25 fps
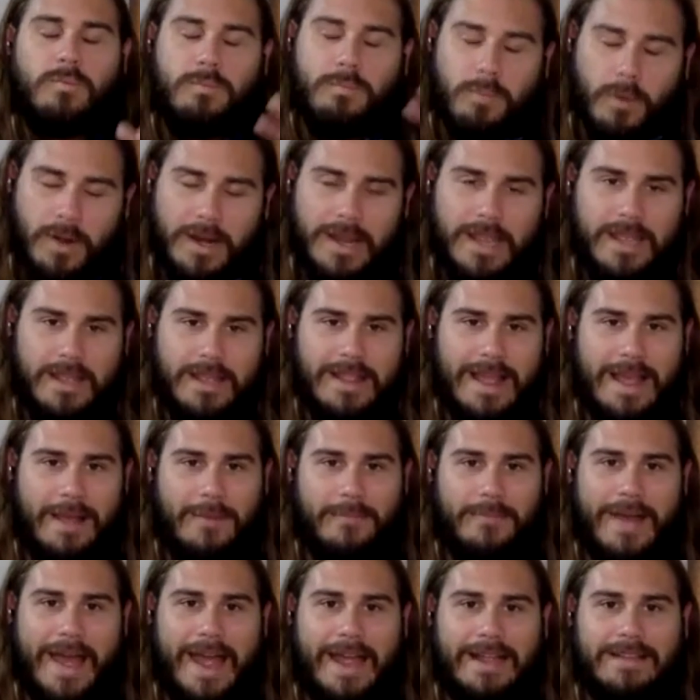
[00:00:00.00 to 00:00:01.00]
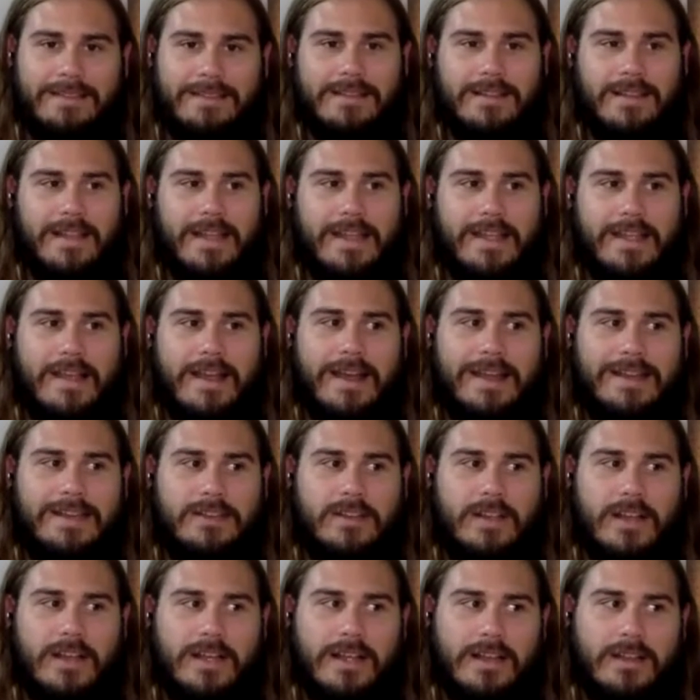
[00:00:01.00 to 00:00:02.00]
bringing that back to like
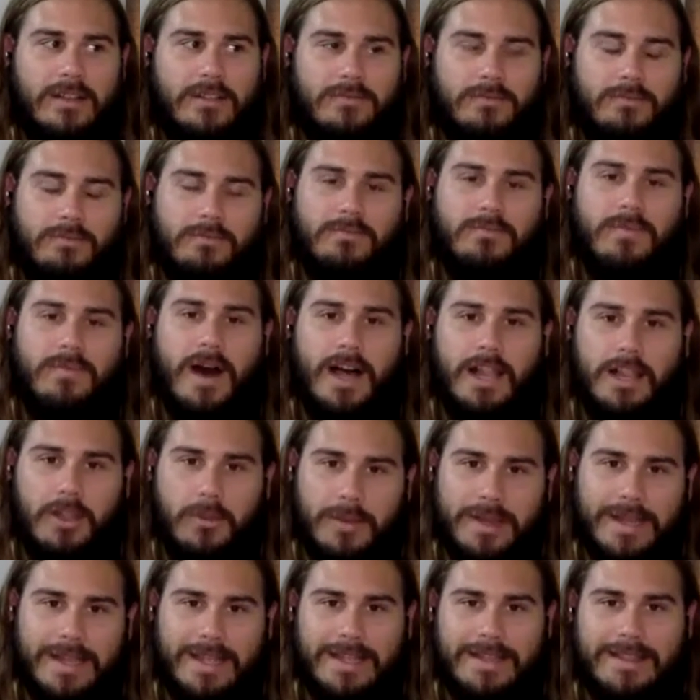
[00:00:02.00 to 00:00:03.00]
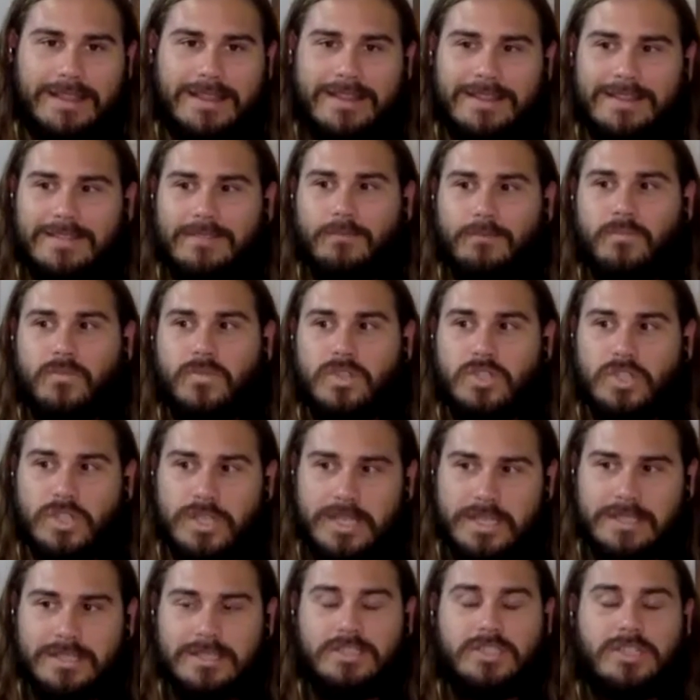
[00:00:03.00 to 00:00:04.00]
following, and
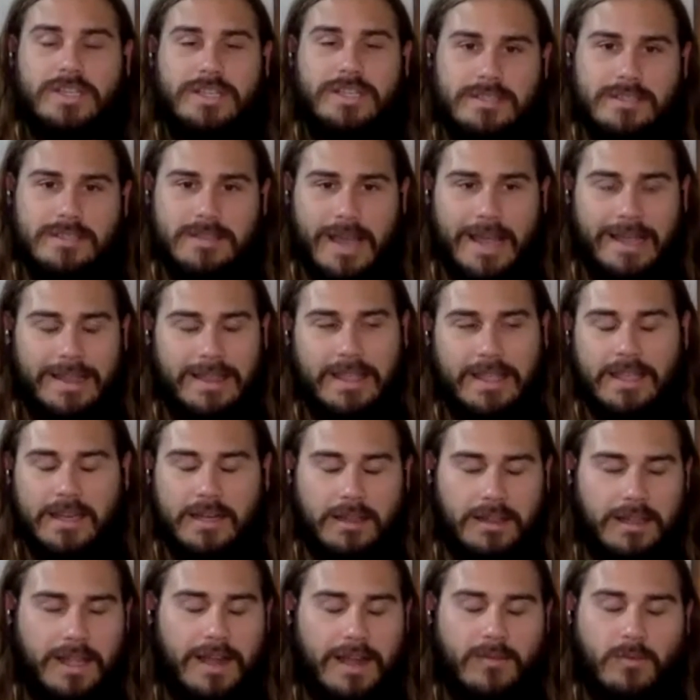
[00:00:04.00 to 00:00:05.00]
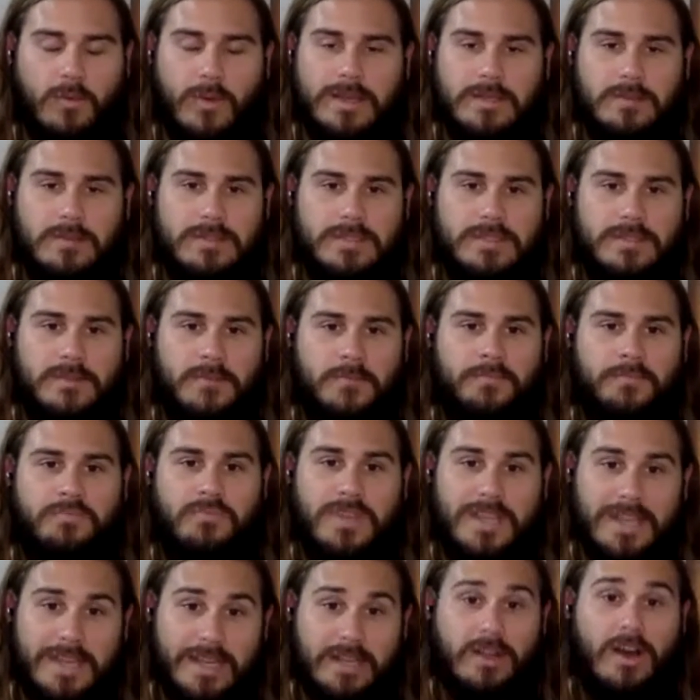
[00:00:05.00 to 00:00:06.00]
Jesus, Jesus, I think in a lot of ways was
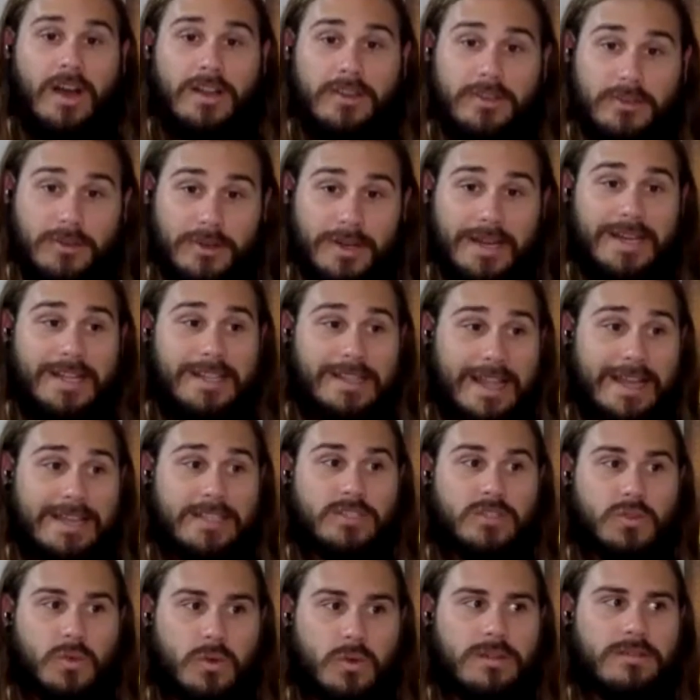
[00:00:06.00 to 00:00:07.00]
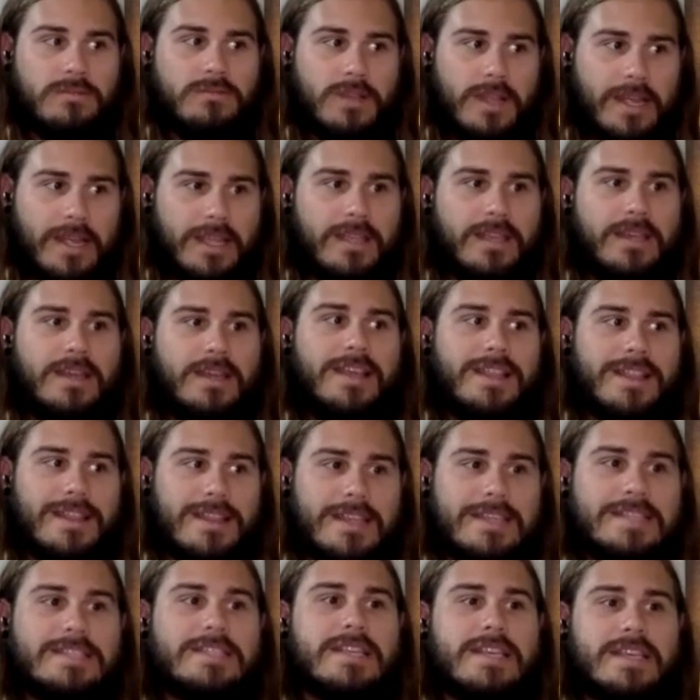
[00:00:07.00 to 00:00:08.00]
inaugurating that sort of like,
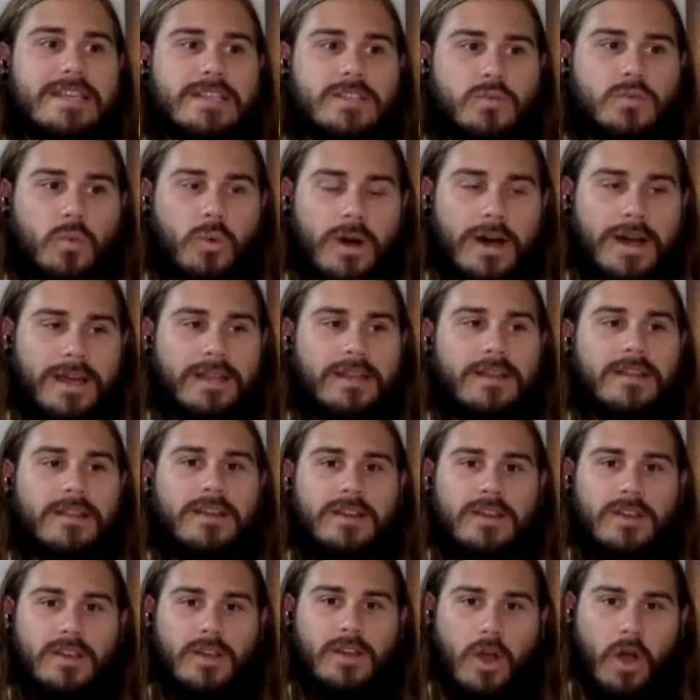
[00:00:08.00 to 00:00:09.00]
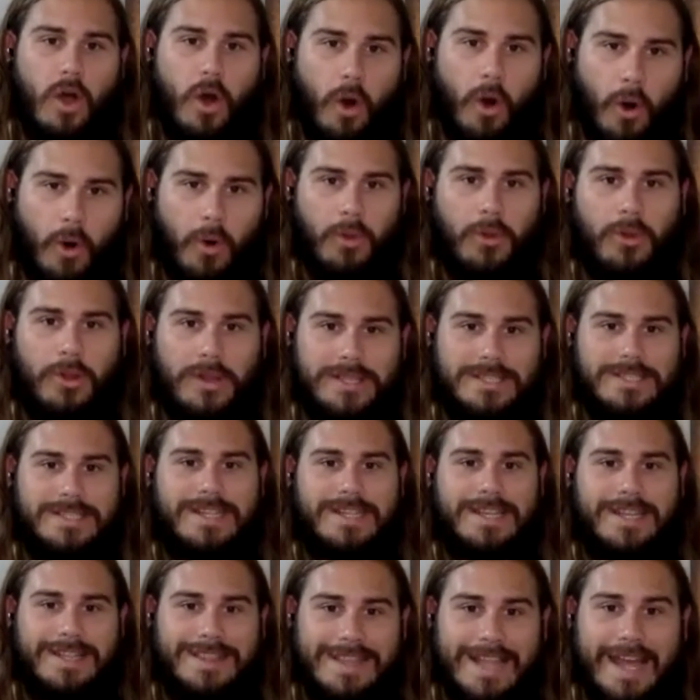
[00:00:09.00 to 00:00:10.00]
this is what
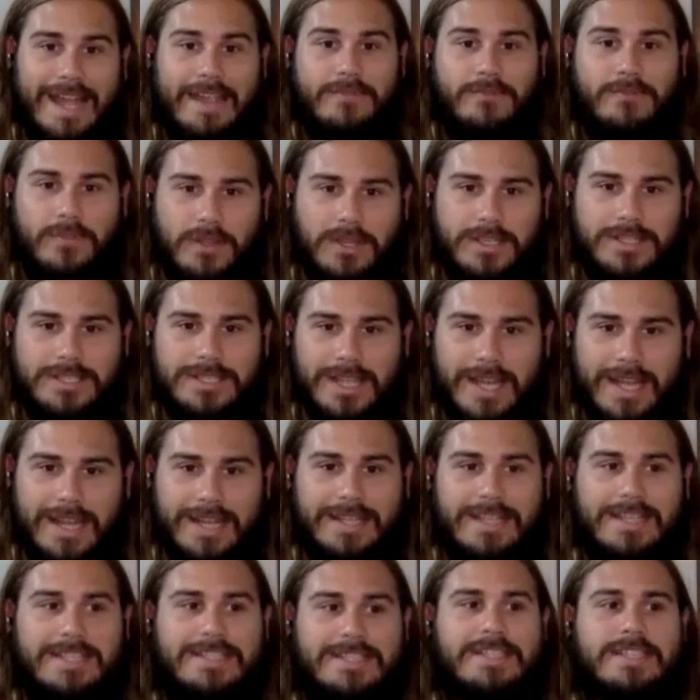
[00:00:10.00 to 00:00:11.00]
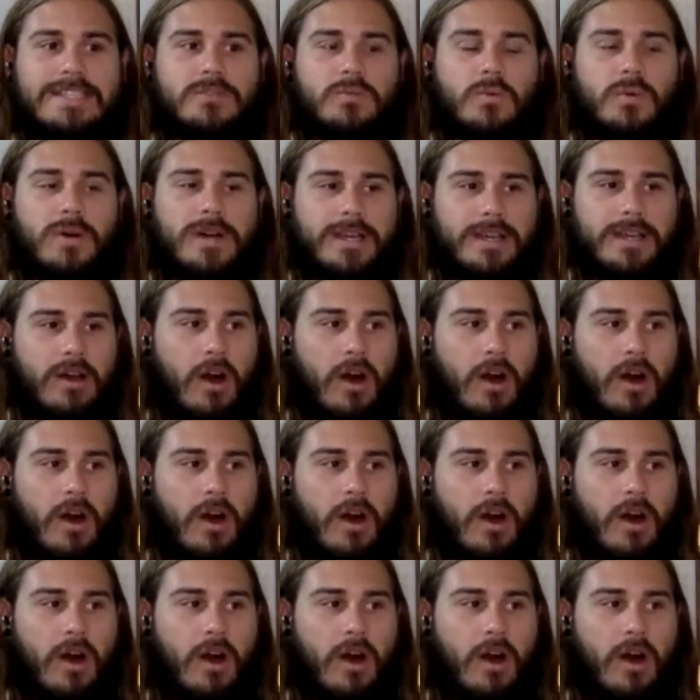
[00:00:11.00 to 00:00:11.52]
holistic life looks like. This is what